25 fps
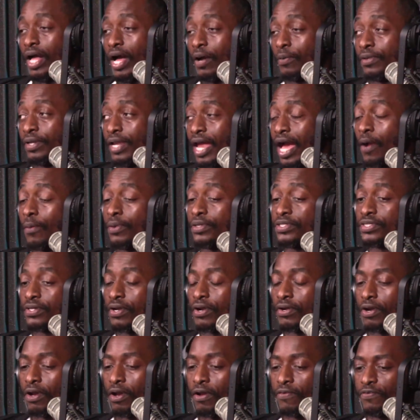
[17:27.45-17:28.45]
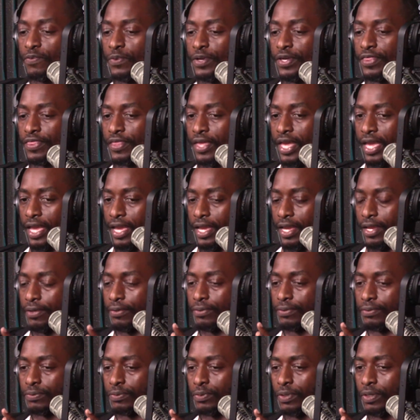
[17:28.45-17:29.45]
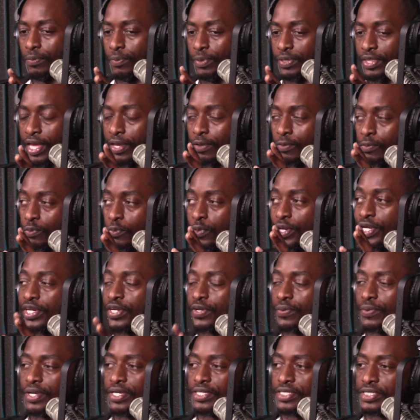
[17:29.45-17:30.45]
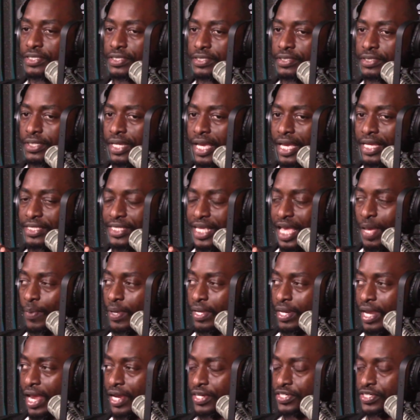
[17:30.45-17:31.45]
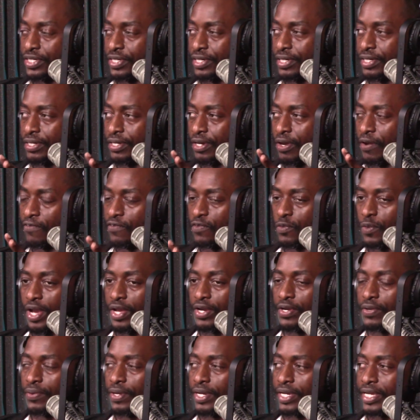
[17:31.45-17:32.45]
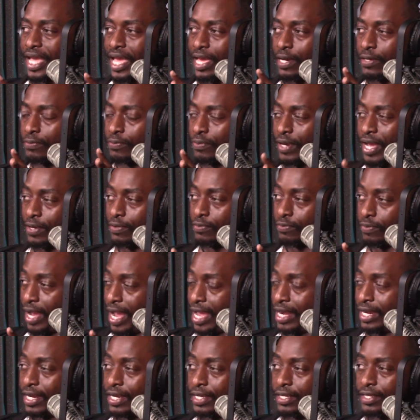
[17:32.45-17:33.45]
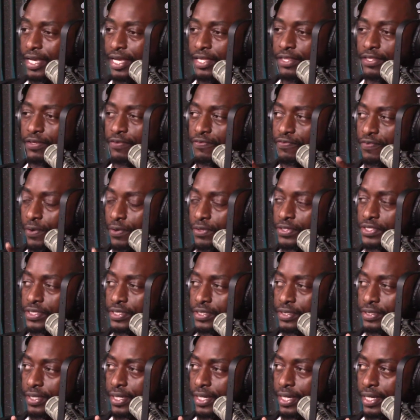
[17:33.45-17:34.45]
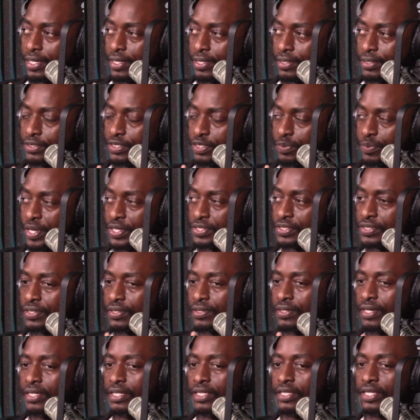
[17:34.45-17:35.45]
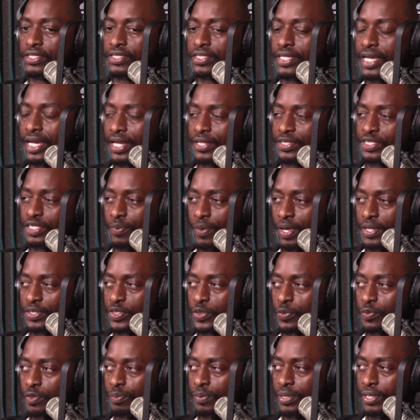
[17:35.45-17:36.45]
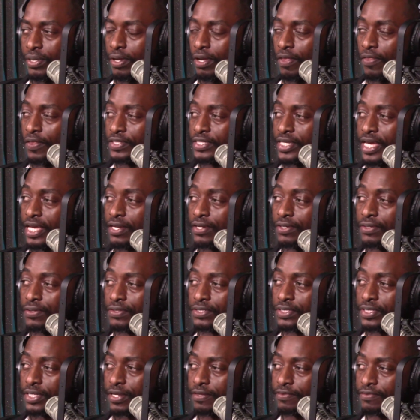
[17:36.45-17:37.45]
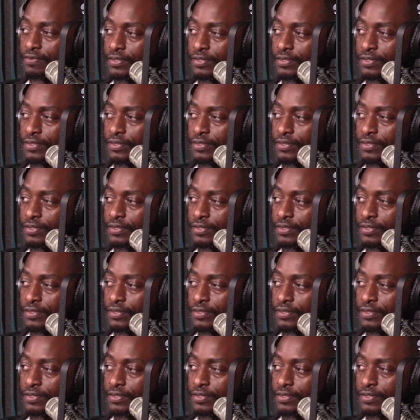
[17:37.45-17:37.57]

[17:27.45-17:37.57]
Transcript: I would start off with like rigorous examination of rhetoric and writing in the first semester, and then the second semester would be all the technical stuff.